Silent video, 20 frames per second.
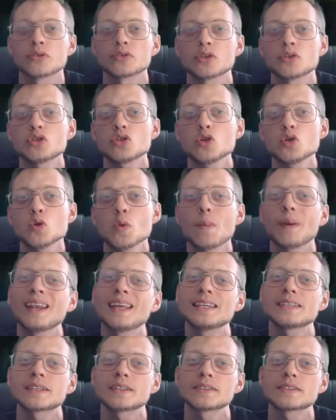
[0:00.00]
So do
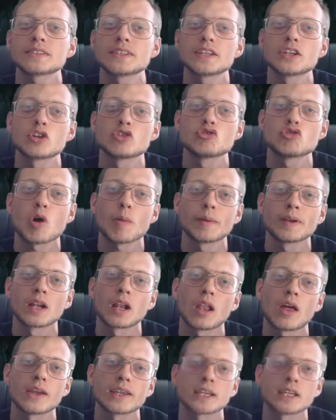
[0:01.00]
please consider dropping
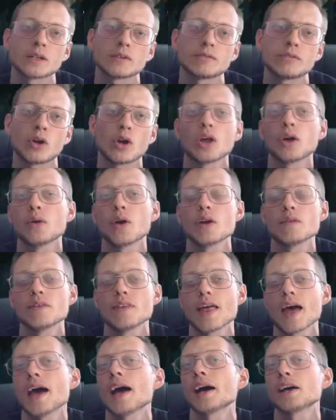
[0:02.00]
a like and a follow over
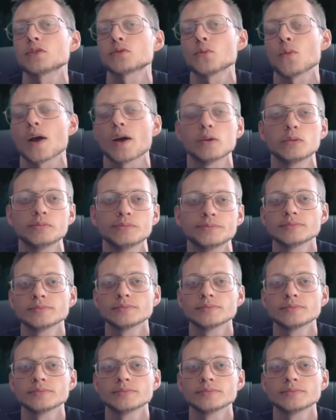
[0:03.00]
there as well.